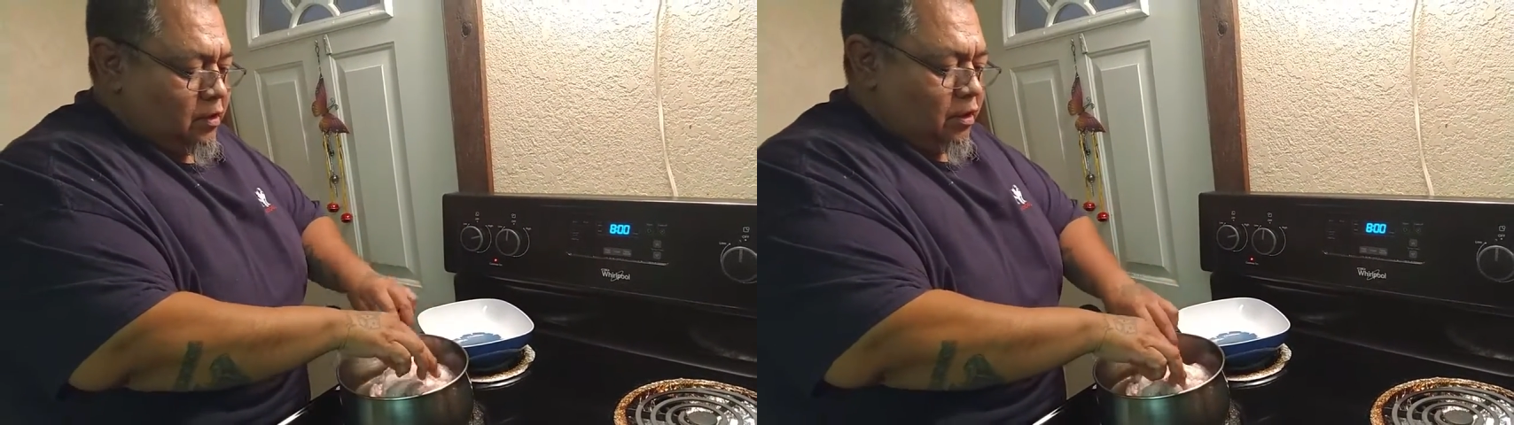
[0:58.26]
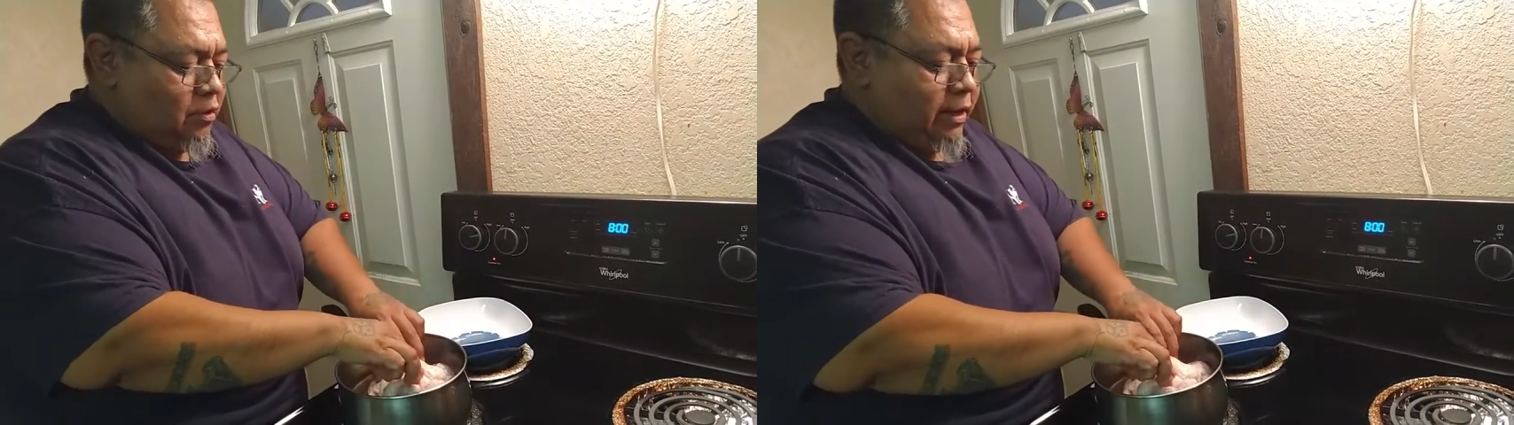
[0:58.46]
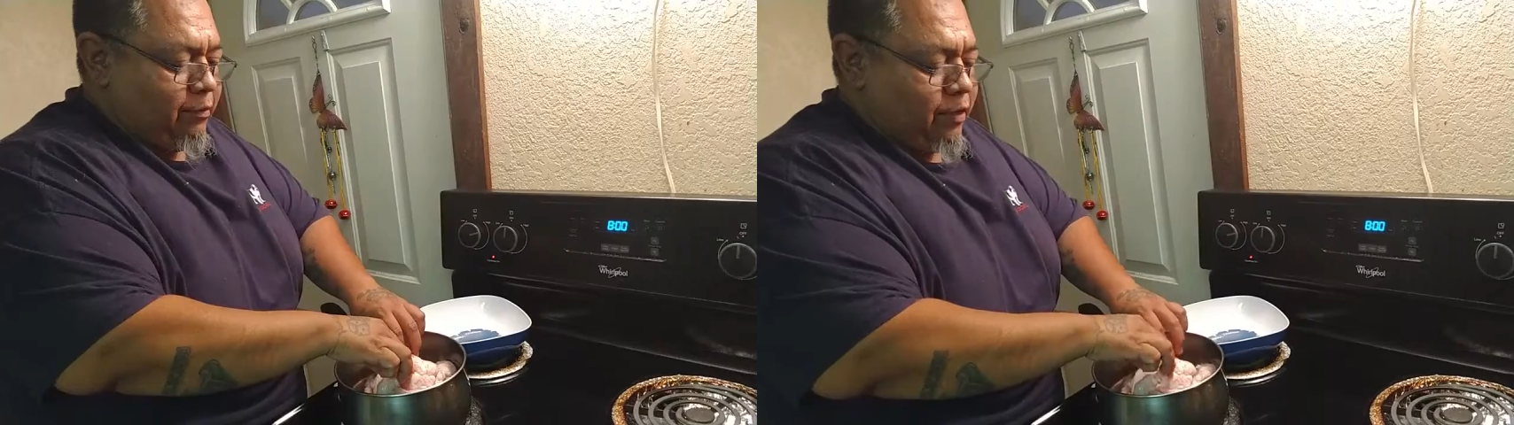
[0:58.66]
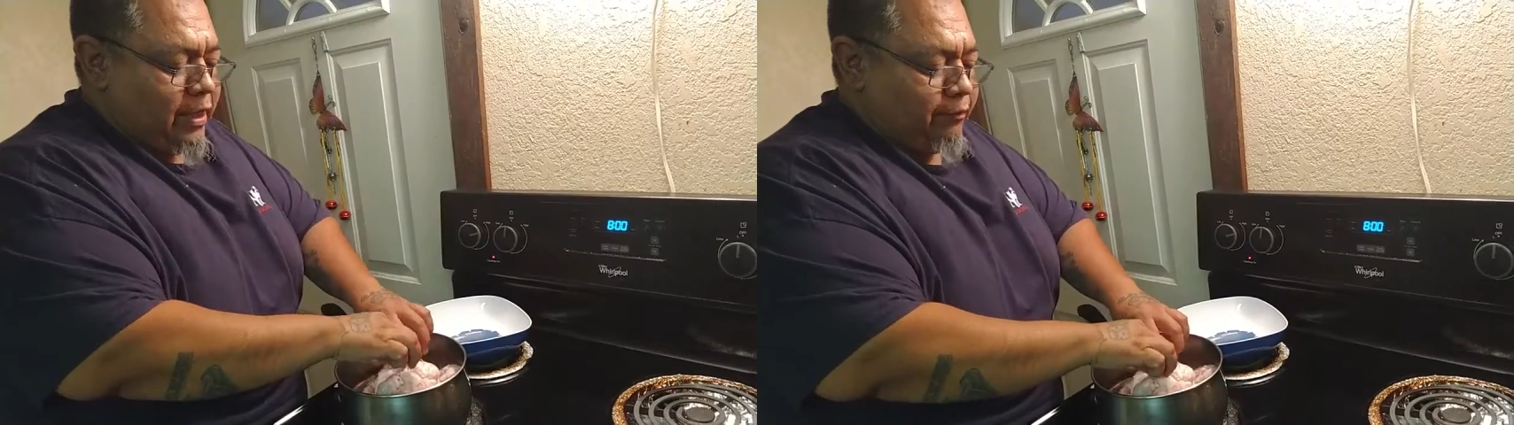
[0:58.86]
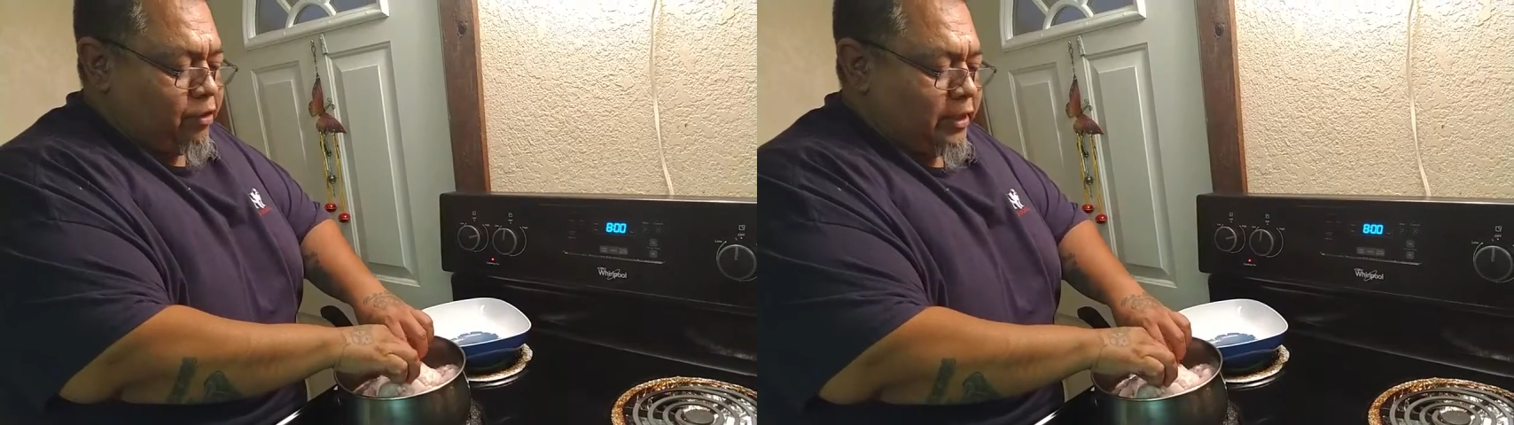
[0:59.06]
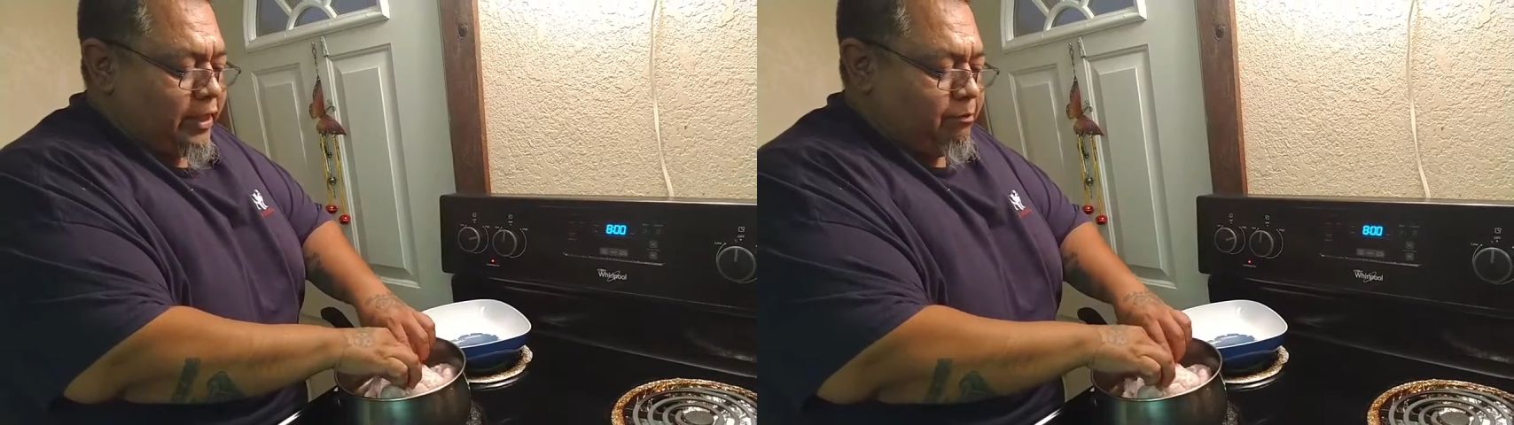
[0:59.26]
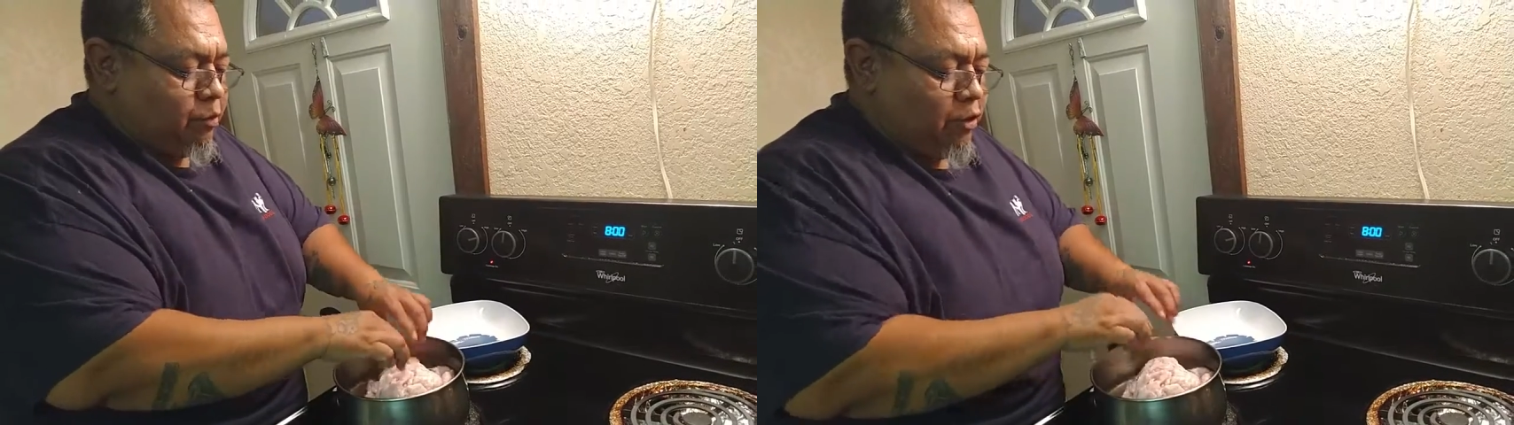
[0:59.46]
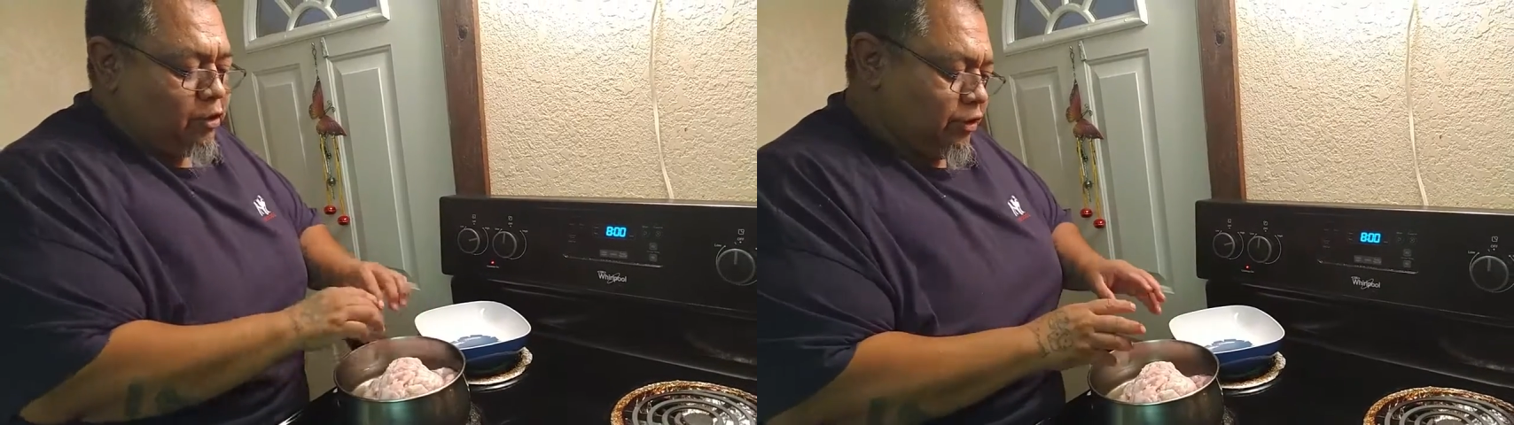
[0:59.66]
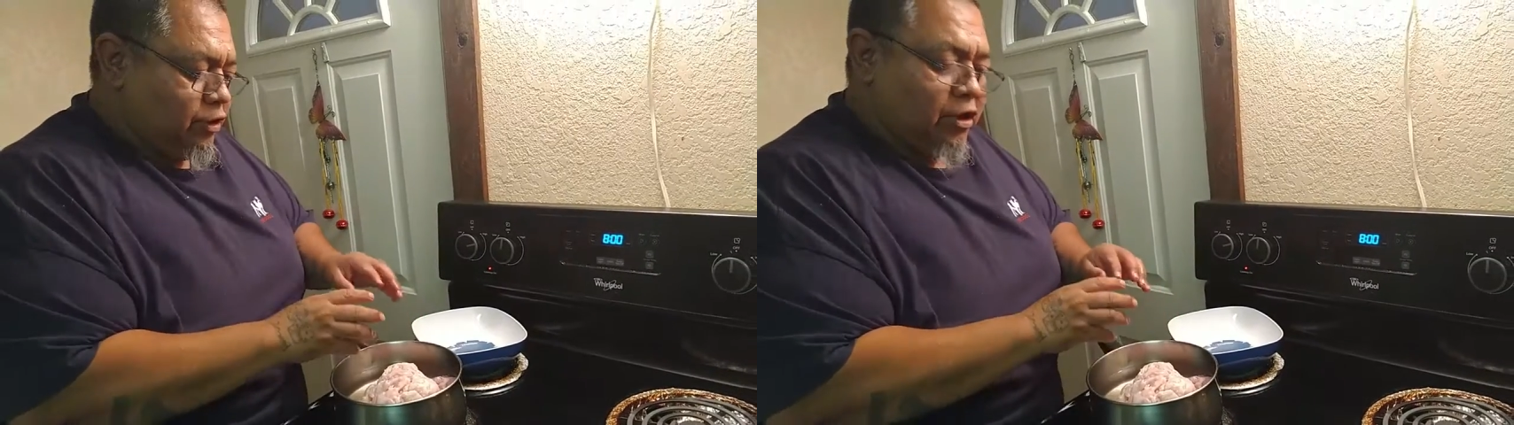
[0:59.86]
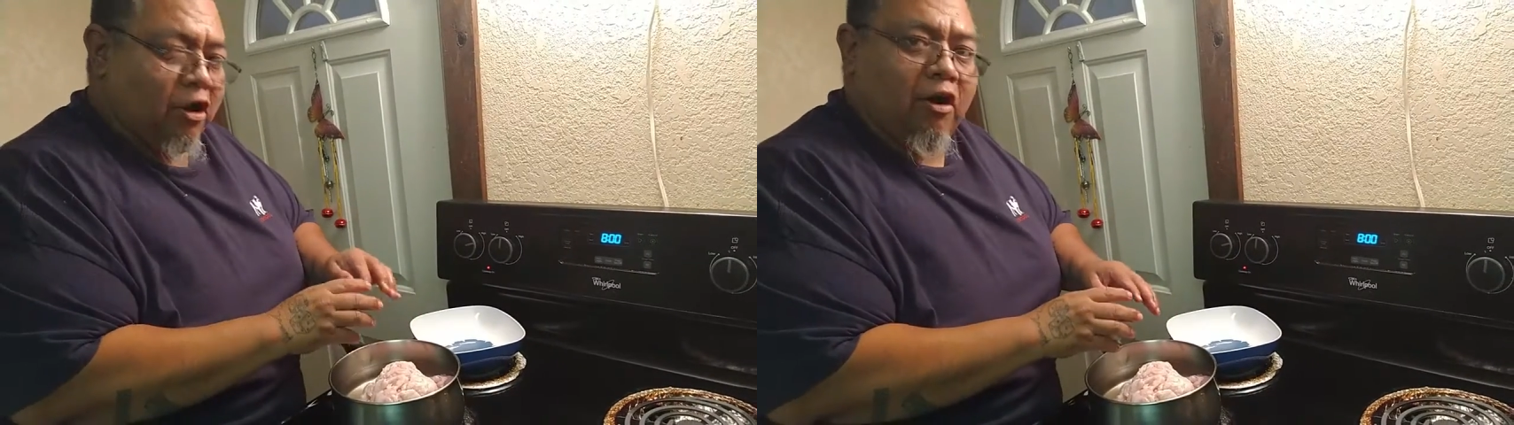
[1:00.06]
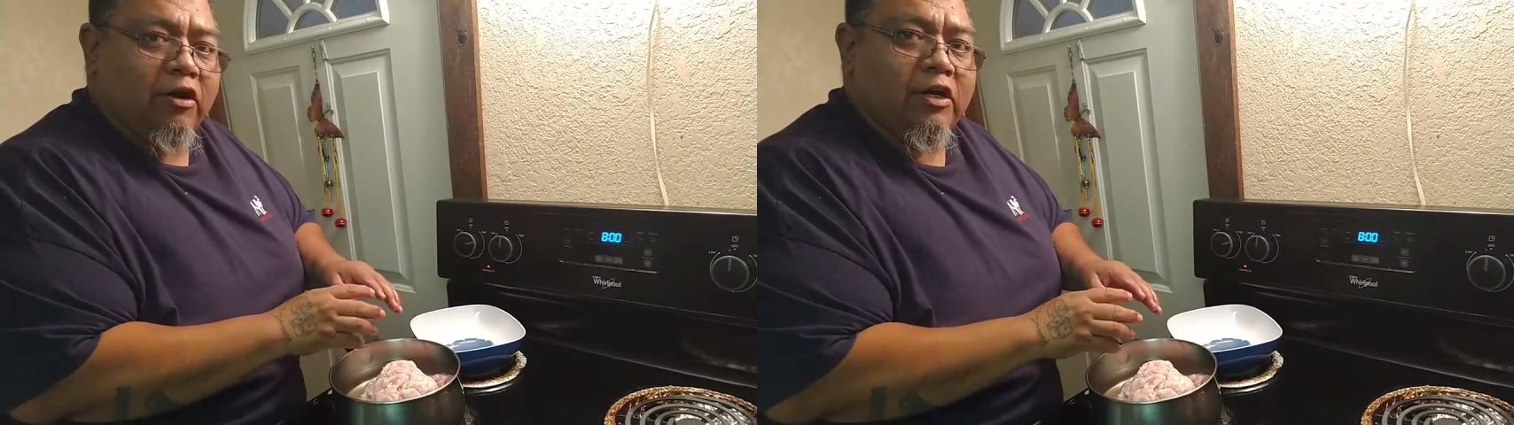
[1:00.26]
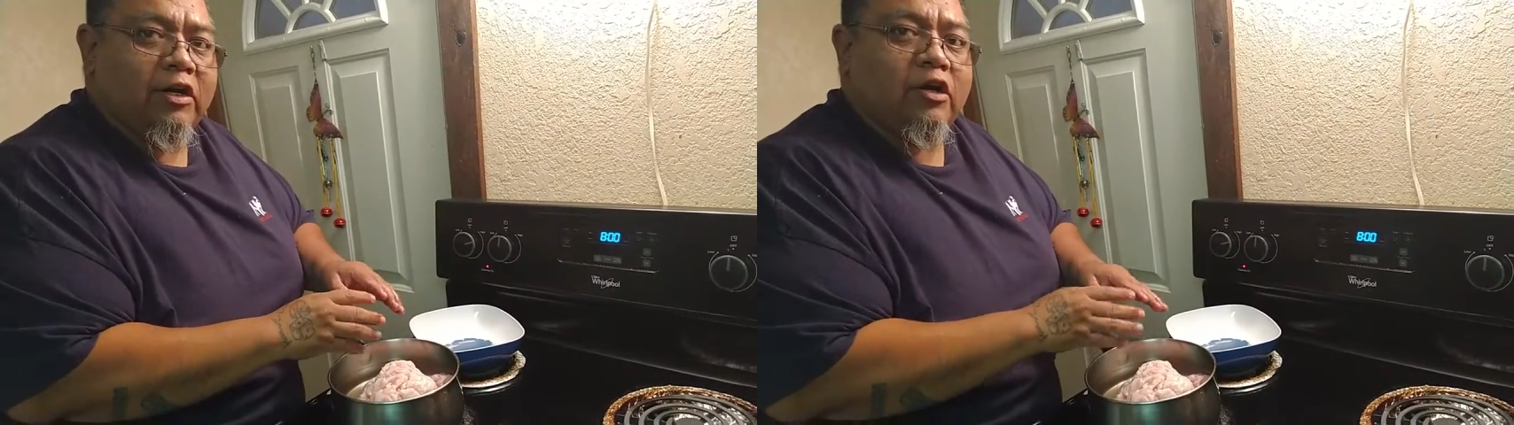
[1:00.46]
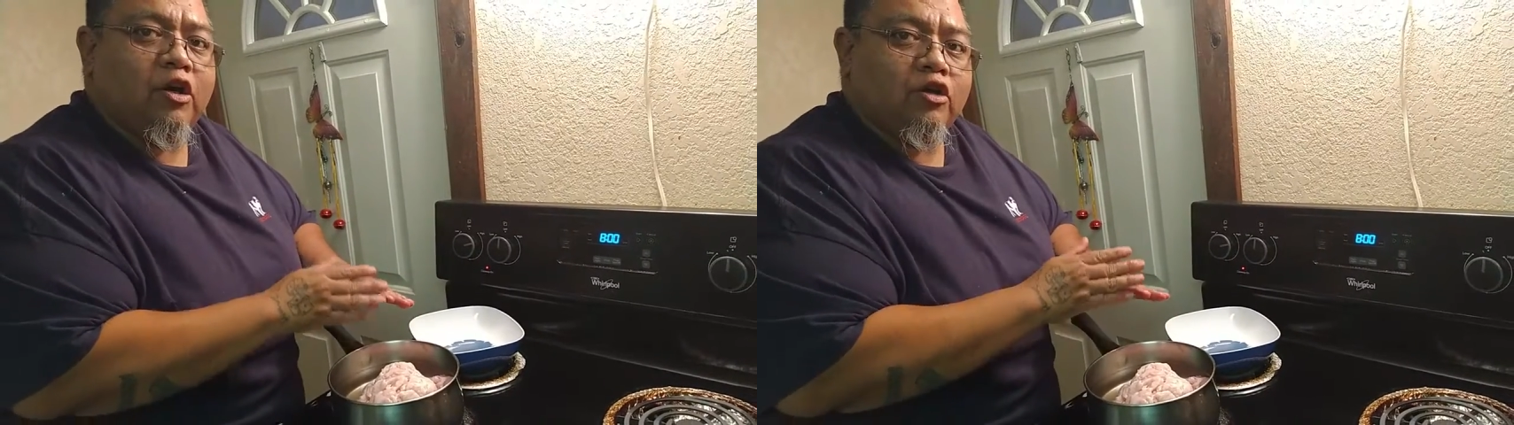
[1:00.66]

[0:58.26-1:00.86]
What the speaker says: All right, we're gonna have to let it boil so it could harden,